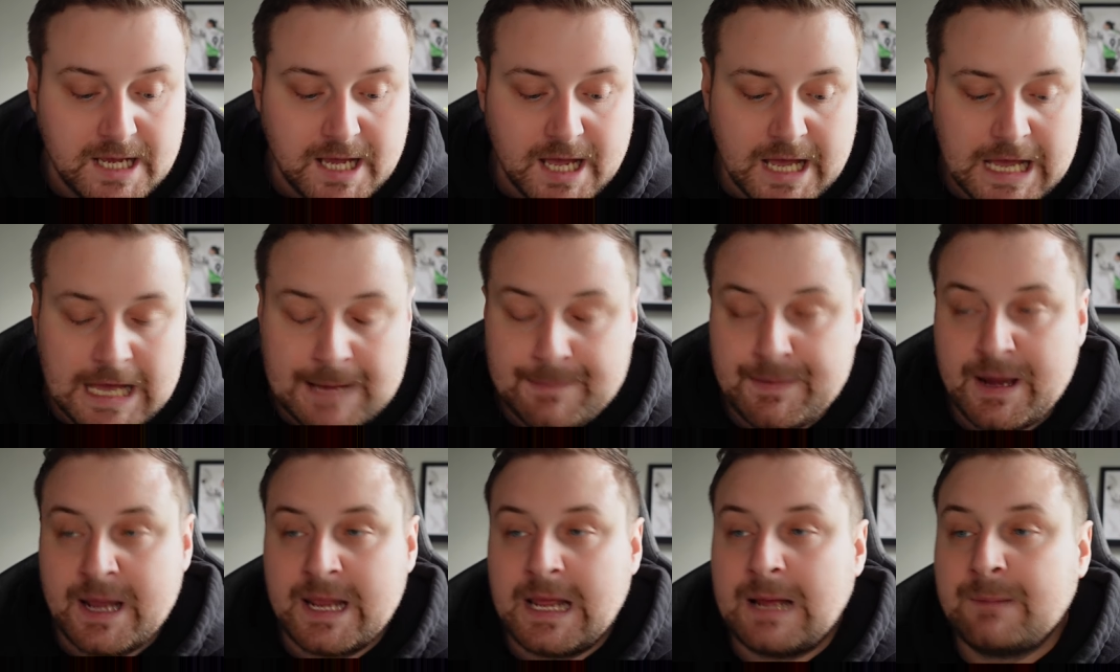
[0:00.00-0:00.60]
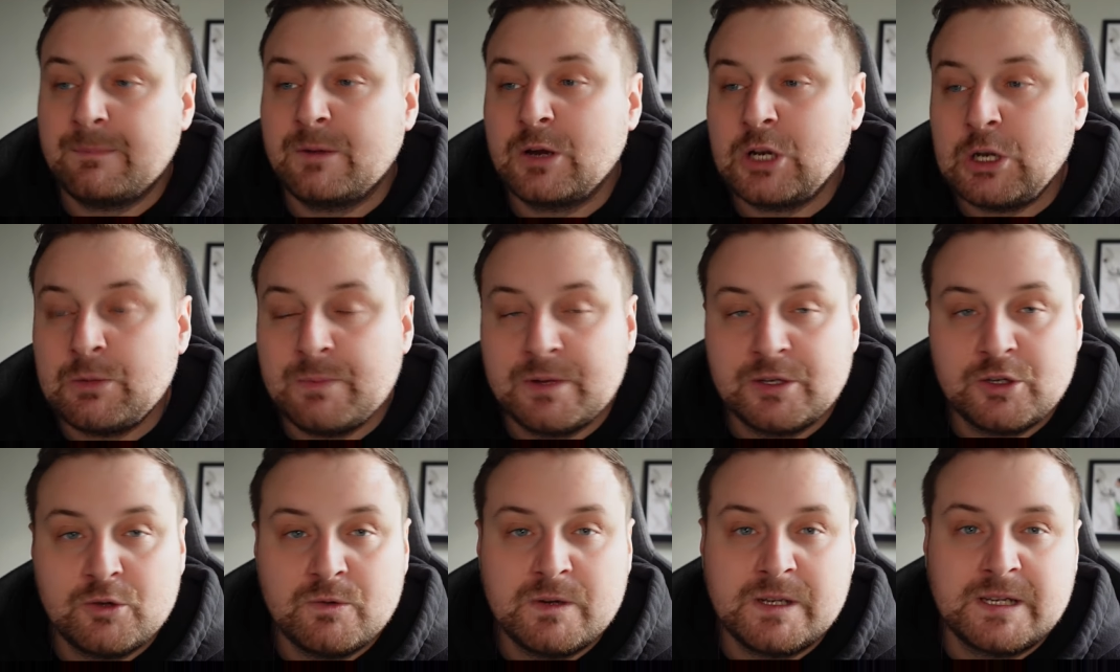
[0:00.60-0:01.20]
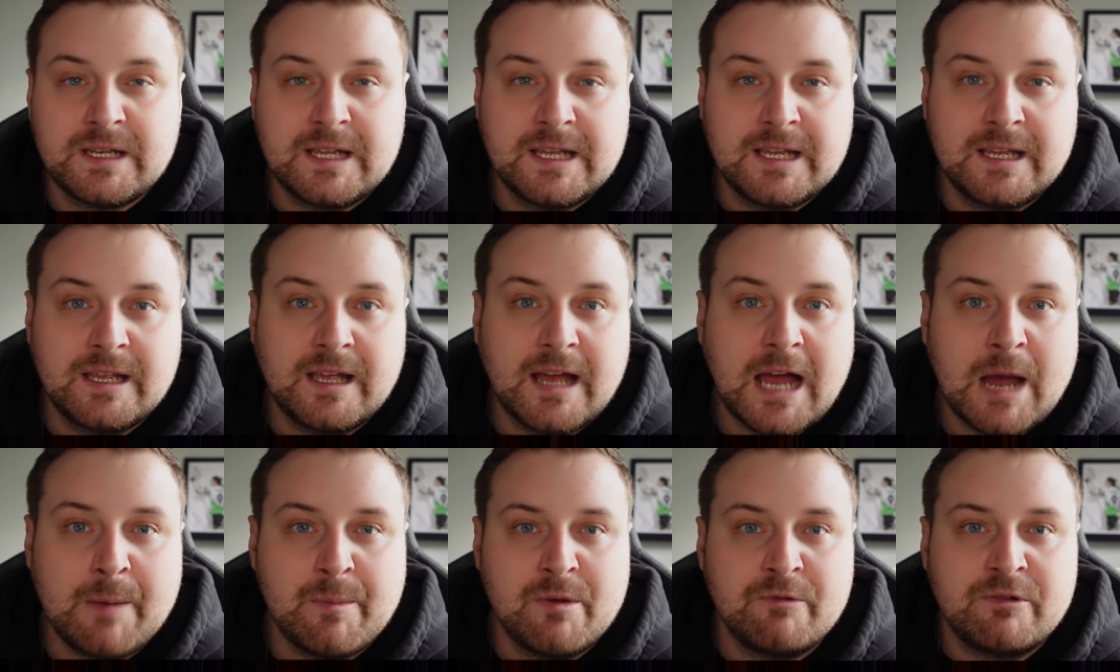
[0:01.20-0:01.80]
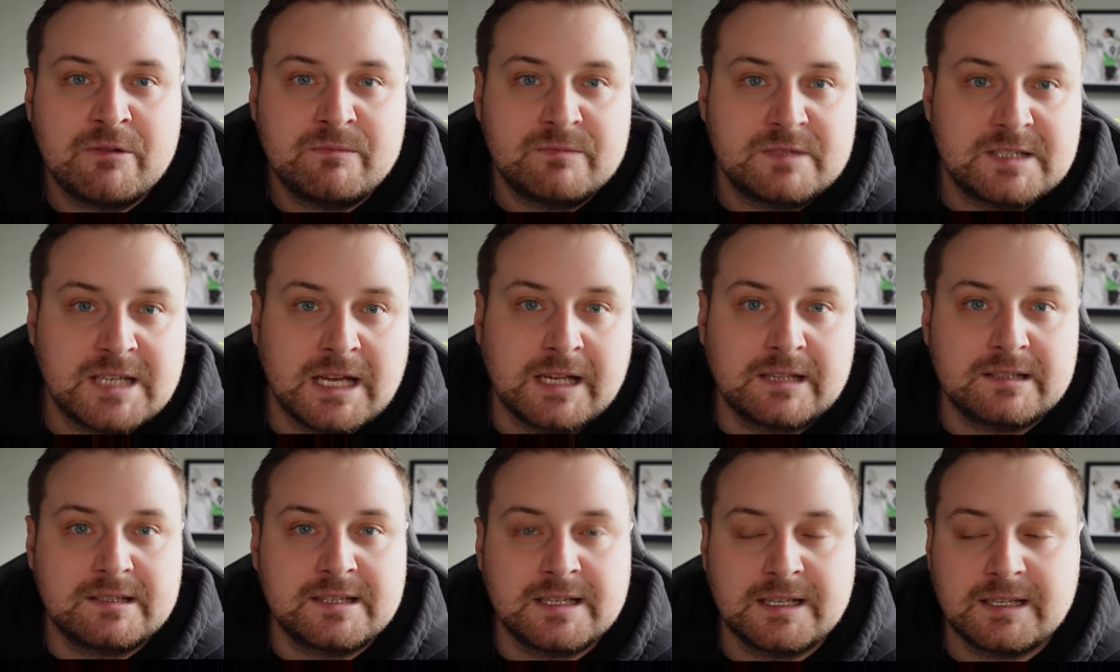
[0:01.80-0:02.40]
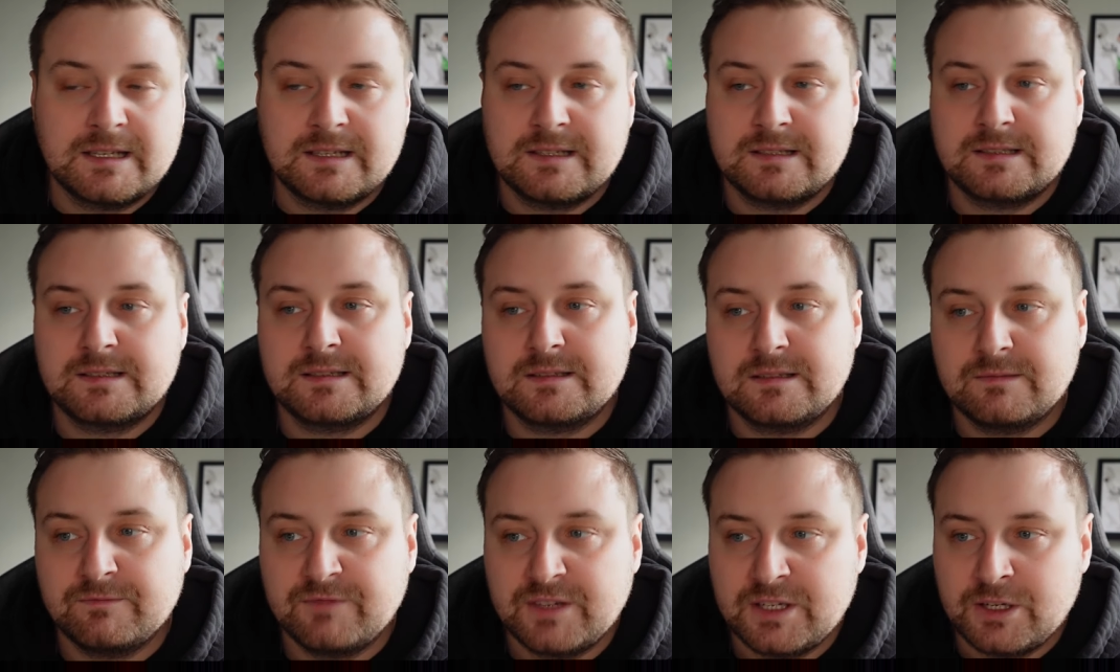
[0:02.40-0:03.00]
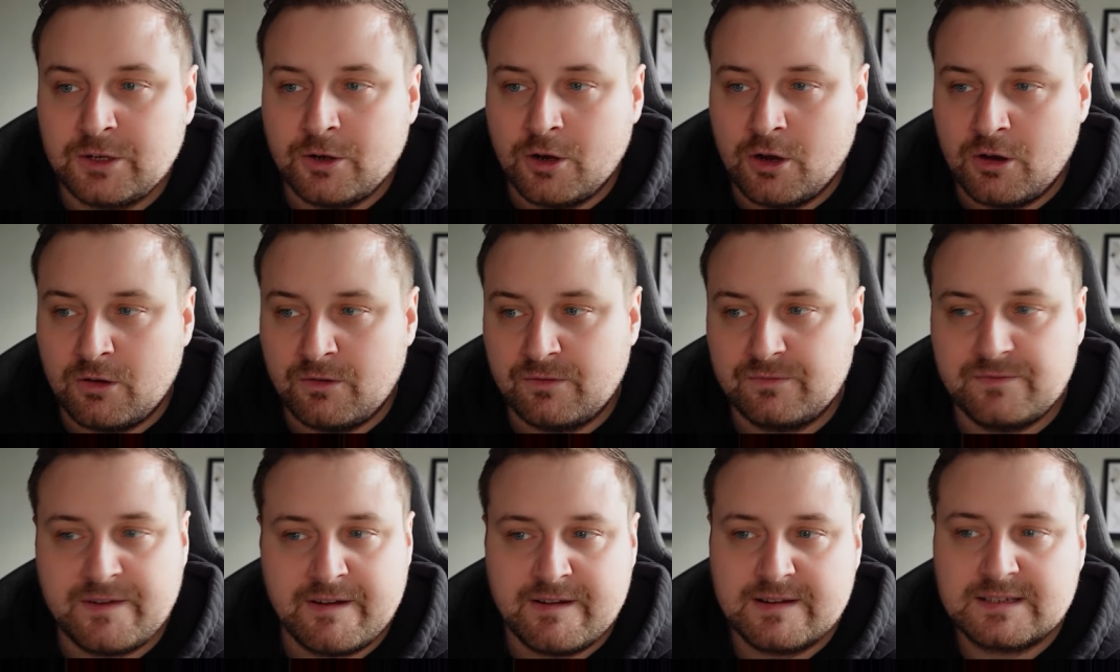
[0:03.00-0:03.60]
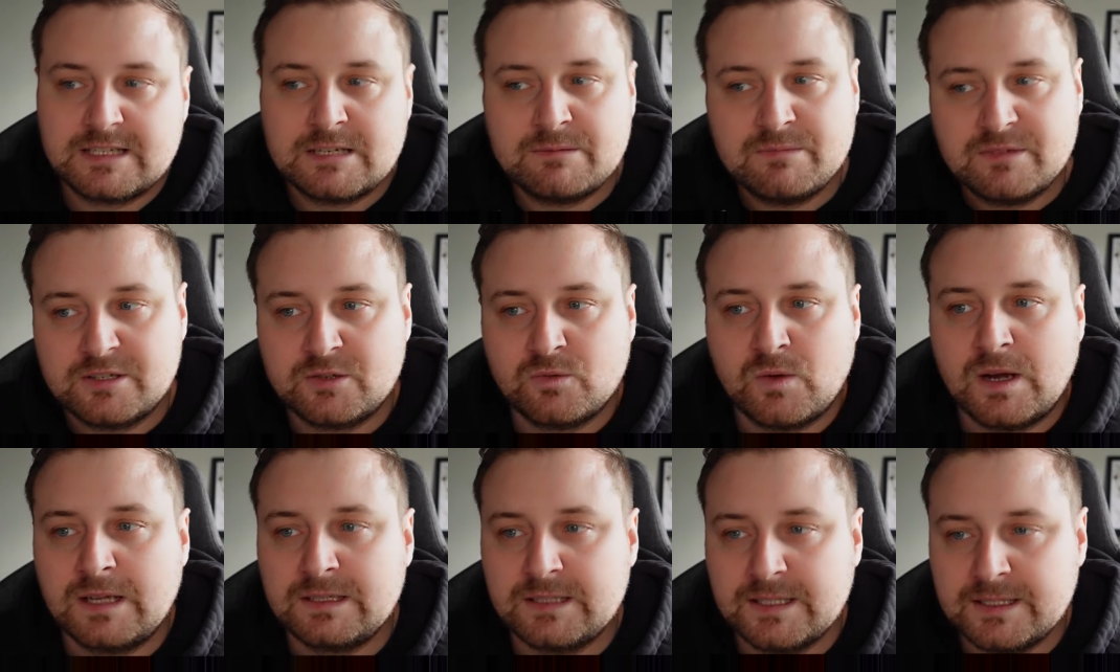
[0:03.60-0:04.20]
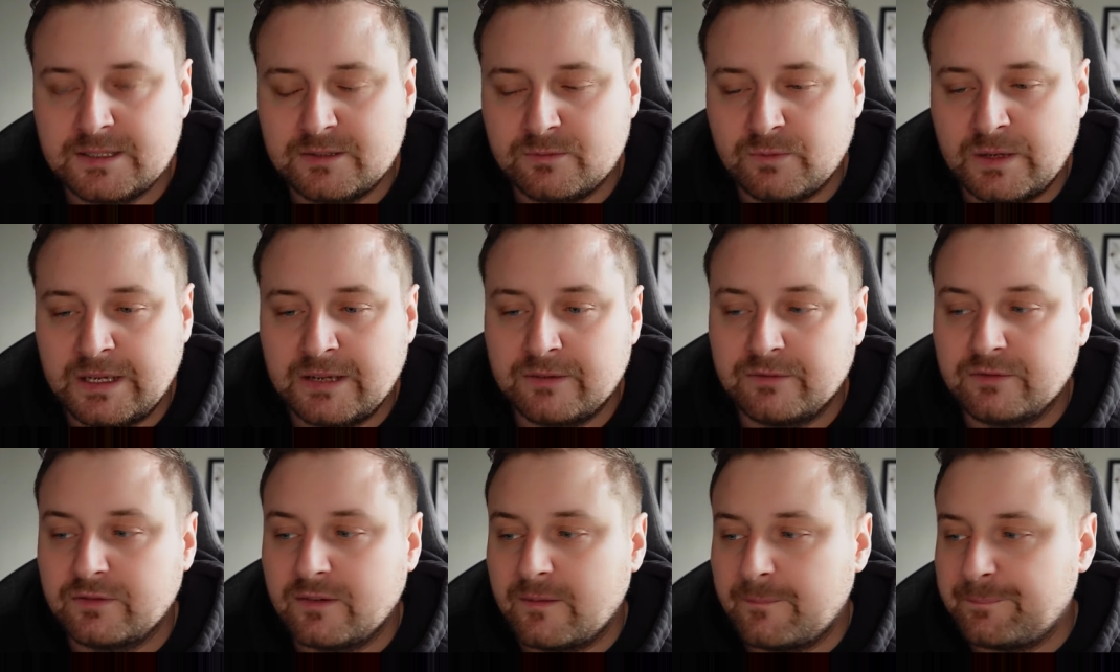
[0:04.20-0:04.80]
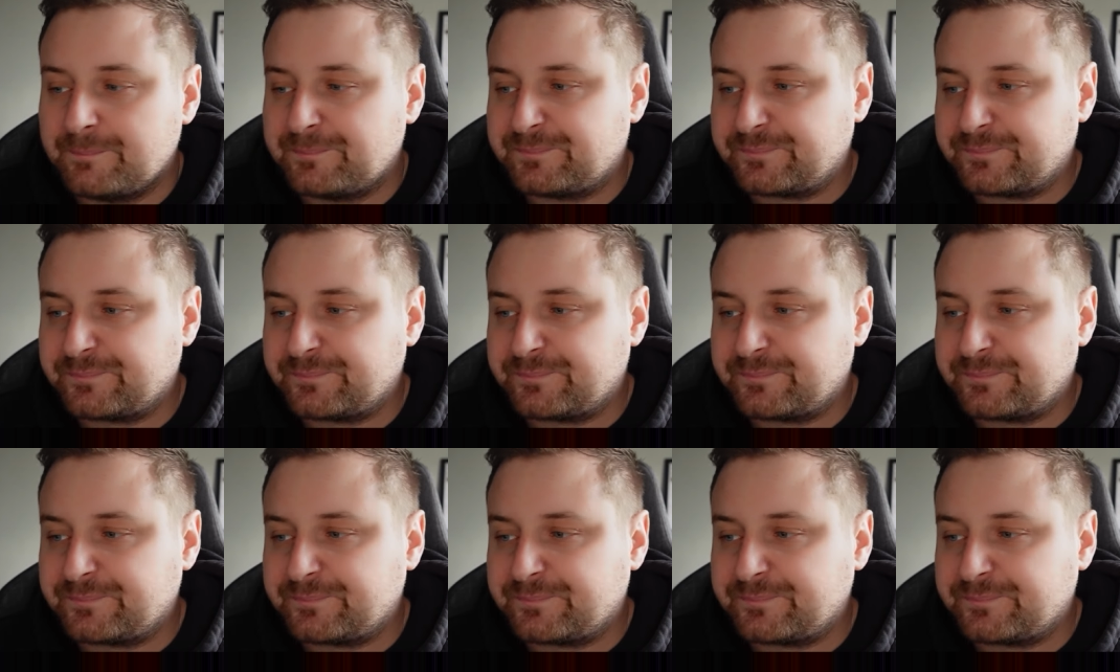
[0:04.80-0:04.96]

I am going to be doing a Amorim tactics video, very similar to what I did with